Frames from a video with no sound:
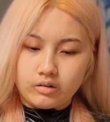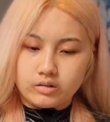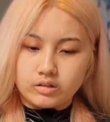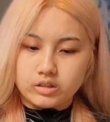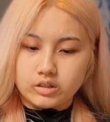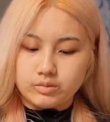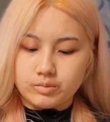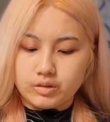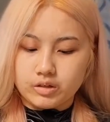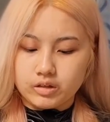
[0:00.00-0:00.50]

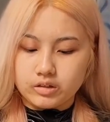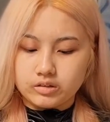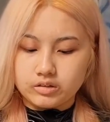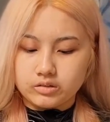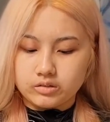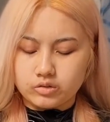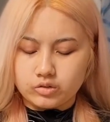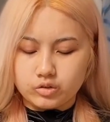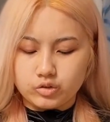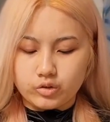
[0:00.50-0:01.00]
Just because,
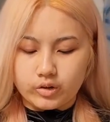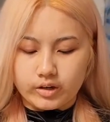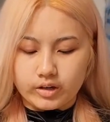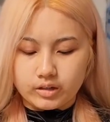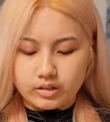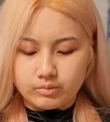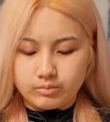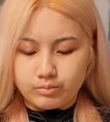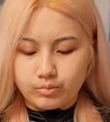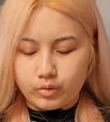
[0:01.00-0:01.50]
oh shit, I
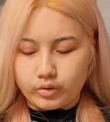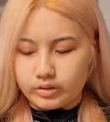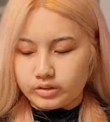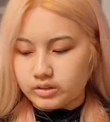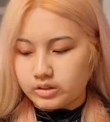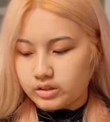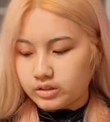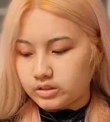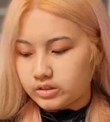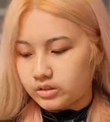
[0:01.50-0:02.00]
got
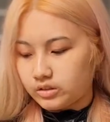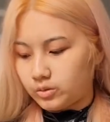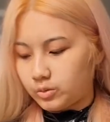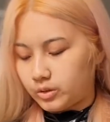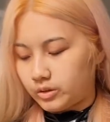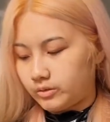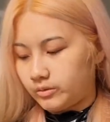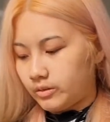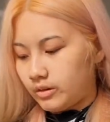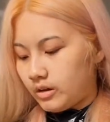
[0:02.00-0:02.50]
0.6.
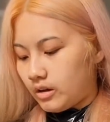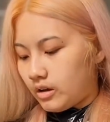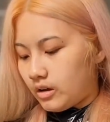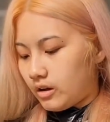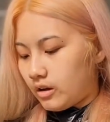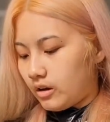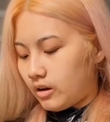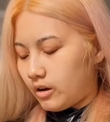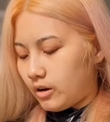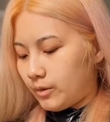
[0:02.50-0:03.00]
Oh
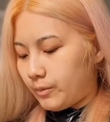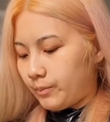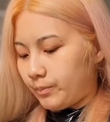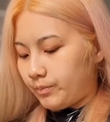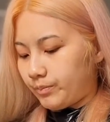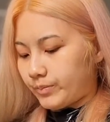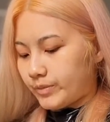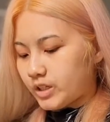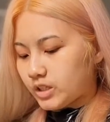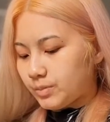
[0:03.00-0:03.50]
well.
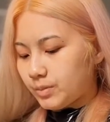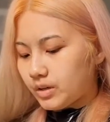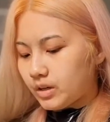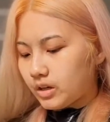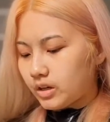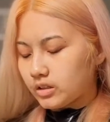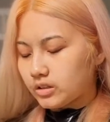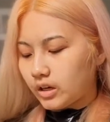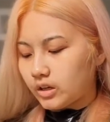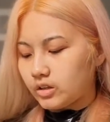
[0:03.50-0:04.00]
Just
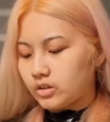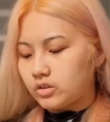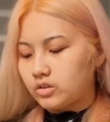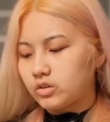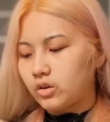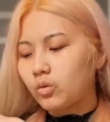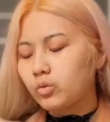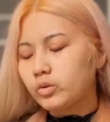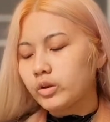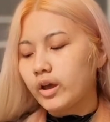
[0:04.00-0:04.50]
because I
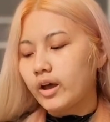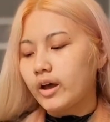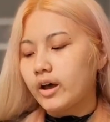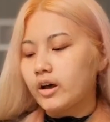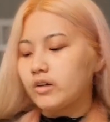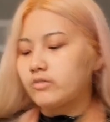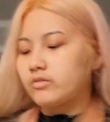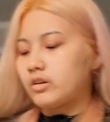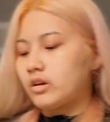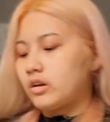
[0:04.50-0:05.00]
don't
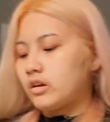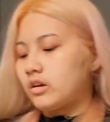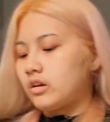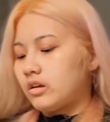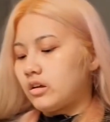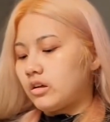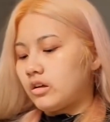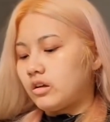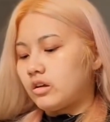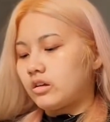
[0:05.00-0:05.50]
have
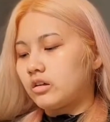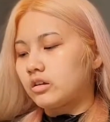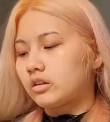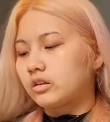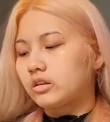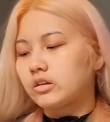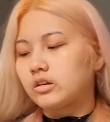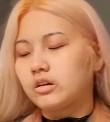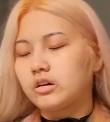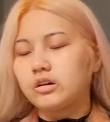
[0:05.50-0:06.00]

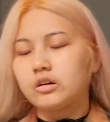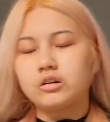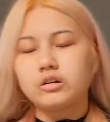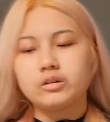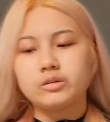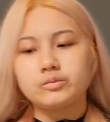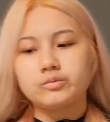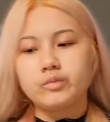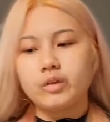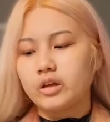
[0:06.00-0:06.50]

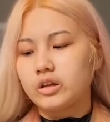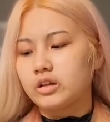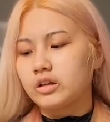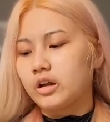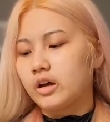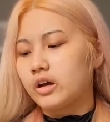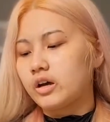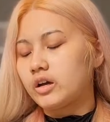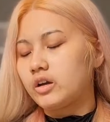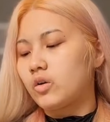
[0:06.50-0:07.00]
a
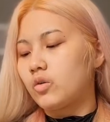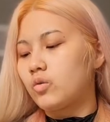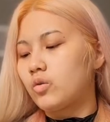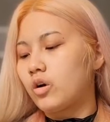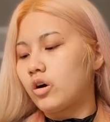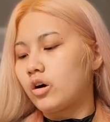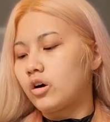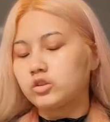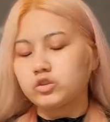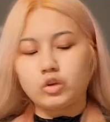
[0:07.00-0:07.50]
9
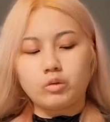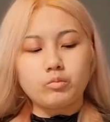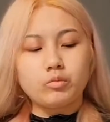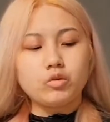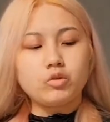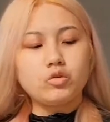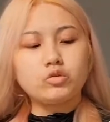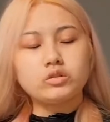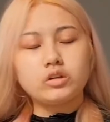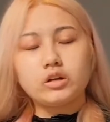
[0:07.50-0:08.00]
OR, so I'm
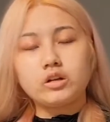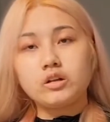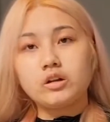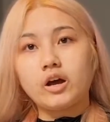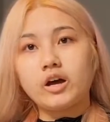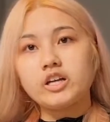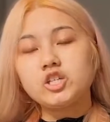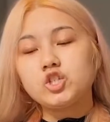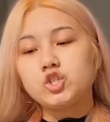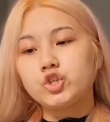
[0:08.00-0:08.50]
going to use a
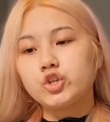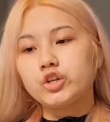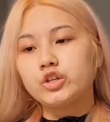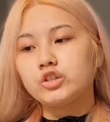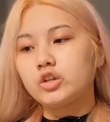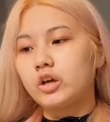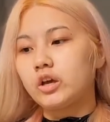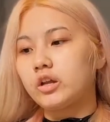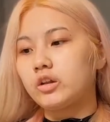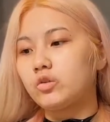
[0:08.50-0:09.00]

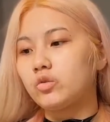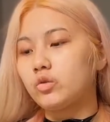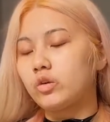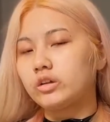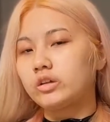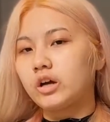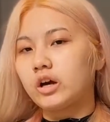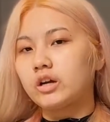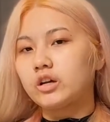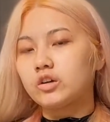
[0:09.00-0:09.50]
9G and do a
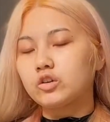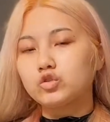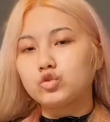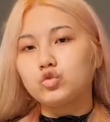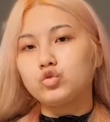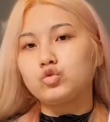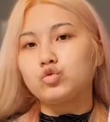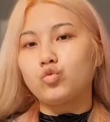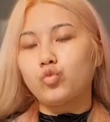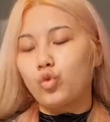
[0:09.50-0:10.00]
kind of
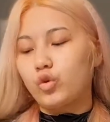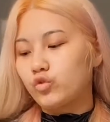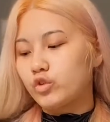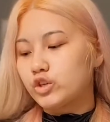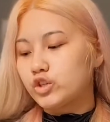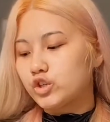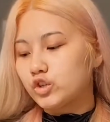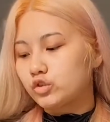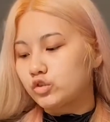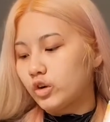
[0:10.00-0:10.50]
2-to-1
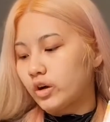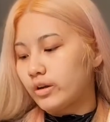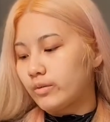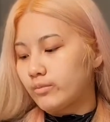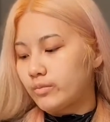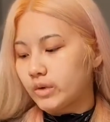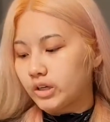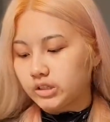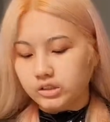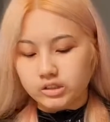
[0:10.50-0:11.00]
ratio to kind of
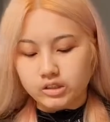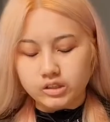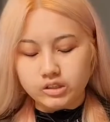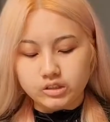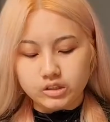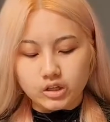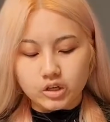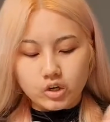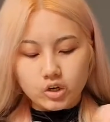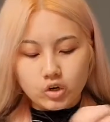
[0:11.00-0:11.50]
mix
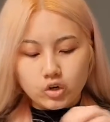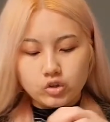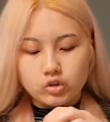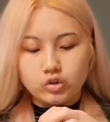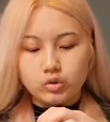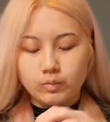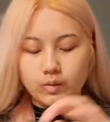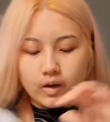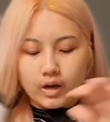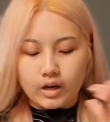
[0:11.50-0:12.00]
this.
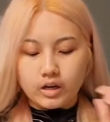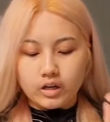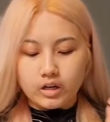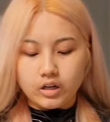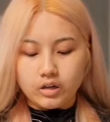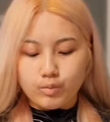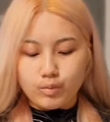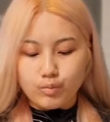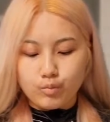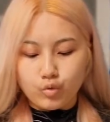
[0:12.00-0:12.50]
So I'm going to add a
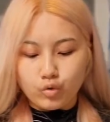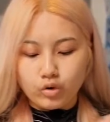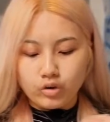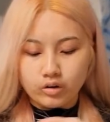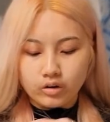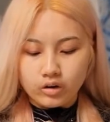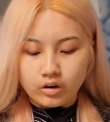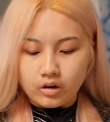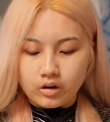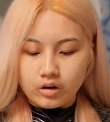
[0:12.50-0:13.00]
little bit
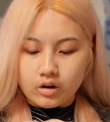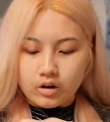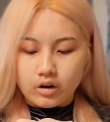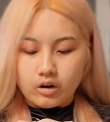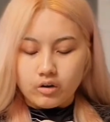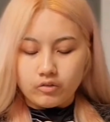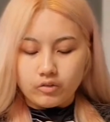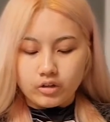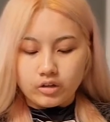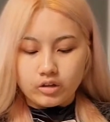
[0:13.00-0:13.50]
more
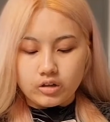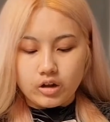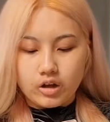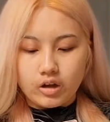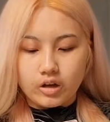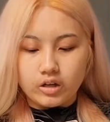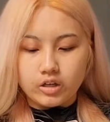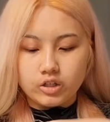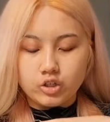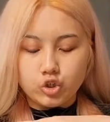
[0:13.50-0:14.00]
of the
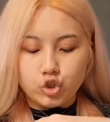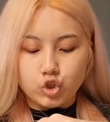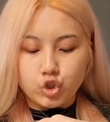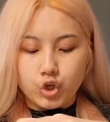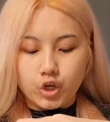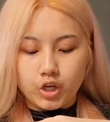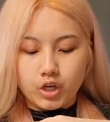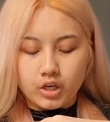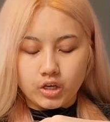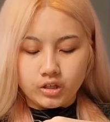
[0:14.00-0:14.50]

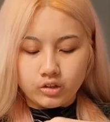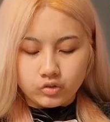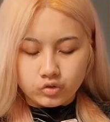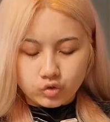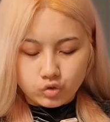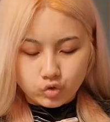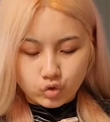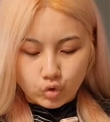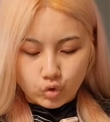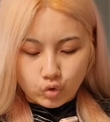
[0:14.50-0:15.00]
9G.
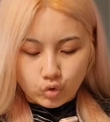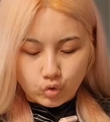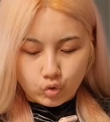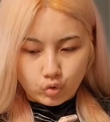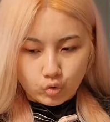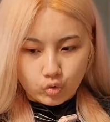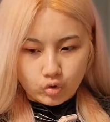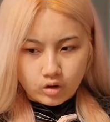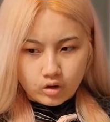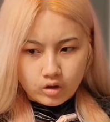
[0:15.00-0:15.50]

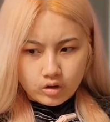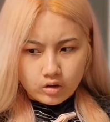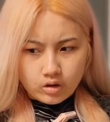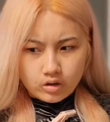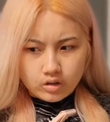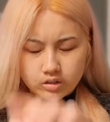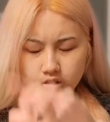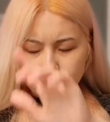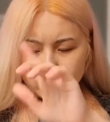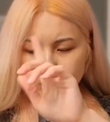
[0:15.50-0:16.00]
So
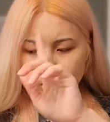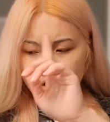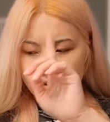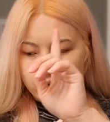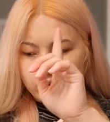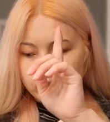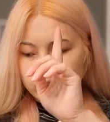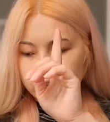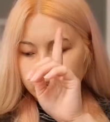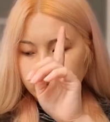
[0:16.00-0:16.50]
since I
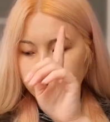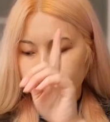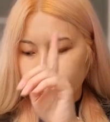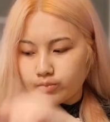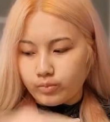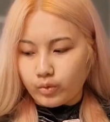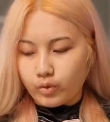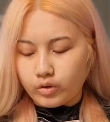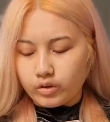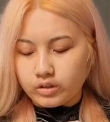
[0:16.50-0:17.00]
was
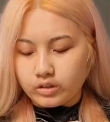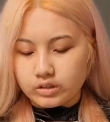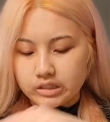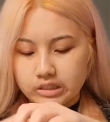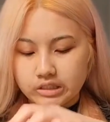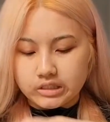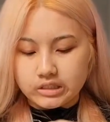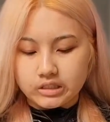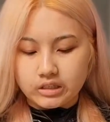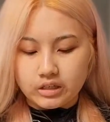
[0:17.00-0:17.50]

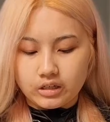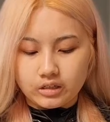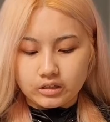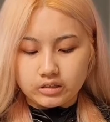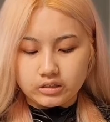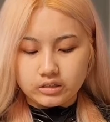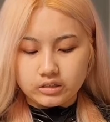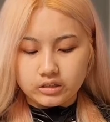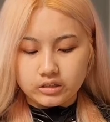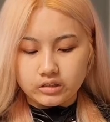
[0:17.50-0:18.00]

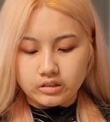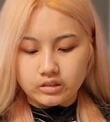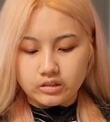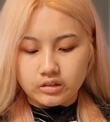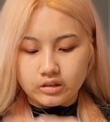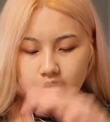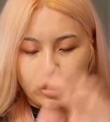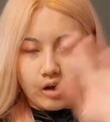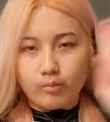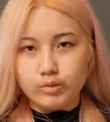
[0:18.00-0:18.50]
0.6,
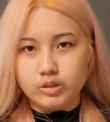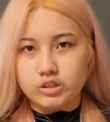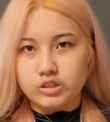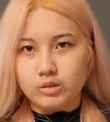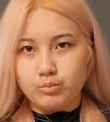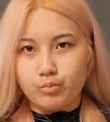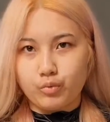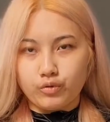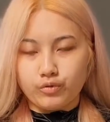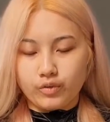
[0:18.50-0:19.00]
I'm going to
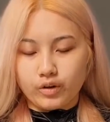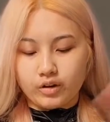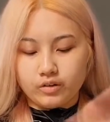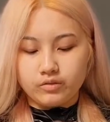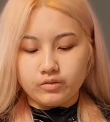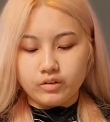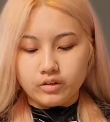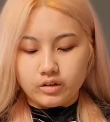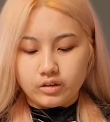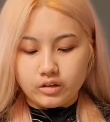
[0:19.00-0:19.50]
say 0.5.
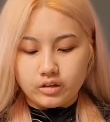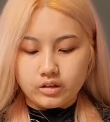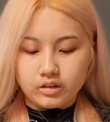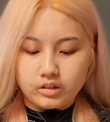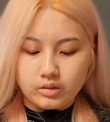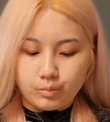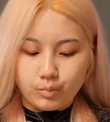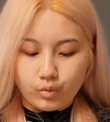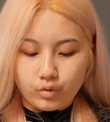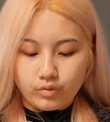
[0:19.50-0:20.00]
It's
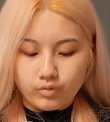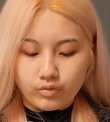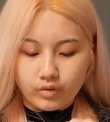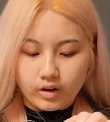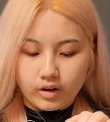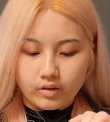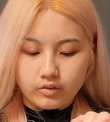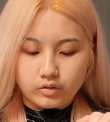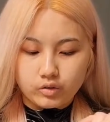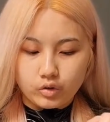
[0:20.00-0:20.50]
a
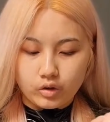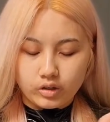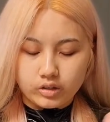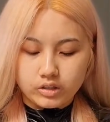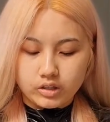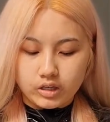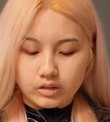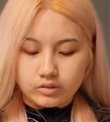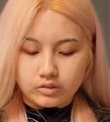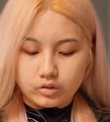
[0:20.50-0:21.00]
0.5, so I
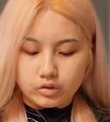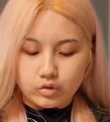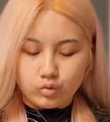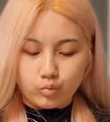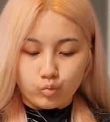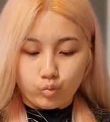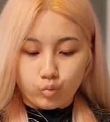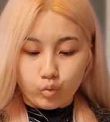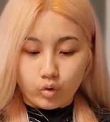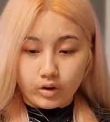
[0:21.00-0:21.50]
just have to do
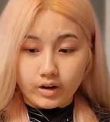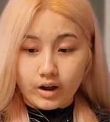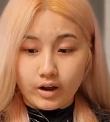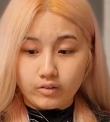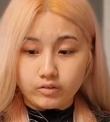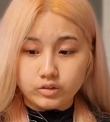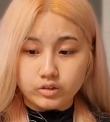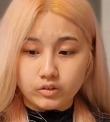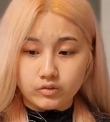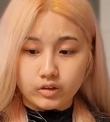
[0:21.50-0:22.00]
1
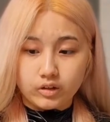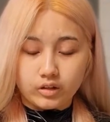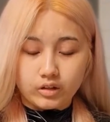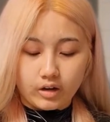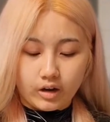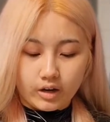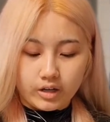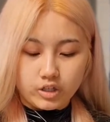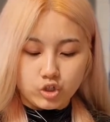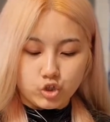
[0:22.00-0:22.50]
ounce of the
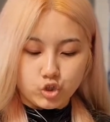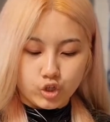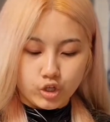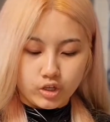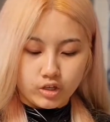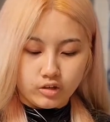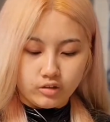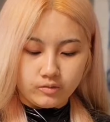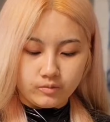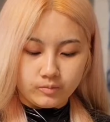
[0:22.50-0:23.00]

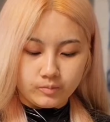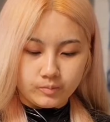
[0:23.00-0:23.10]
9G.